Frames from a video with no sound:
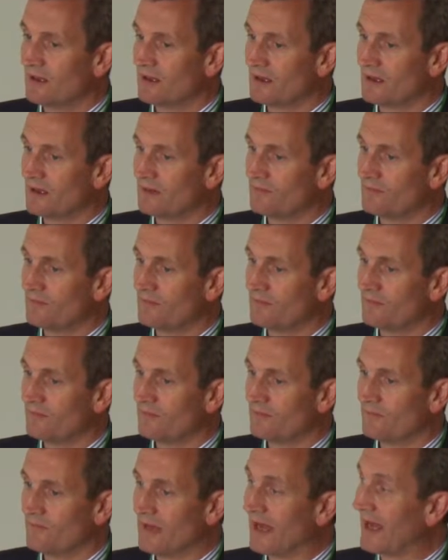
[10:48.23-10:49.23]

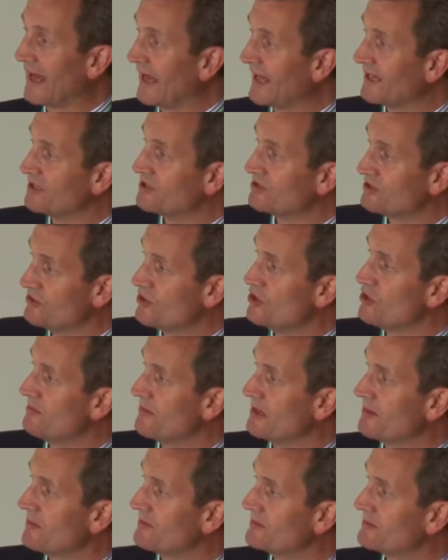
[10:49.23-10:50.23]
and new
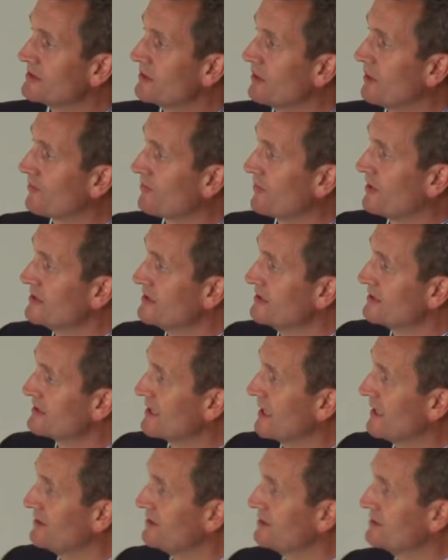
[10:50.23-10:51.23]
minimum operating
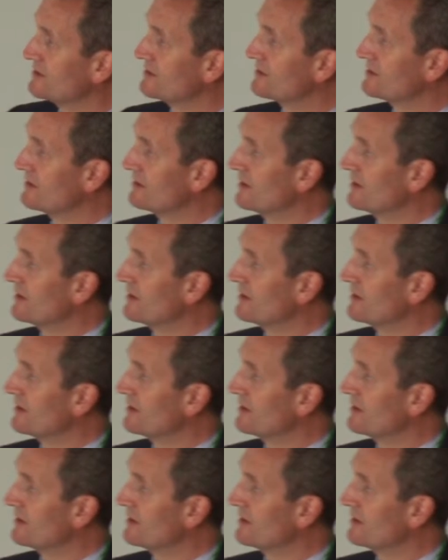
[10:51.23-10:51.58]
standards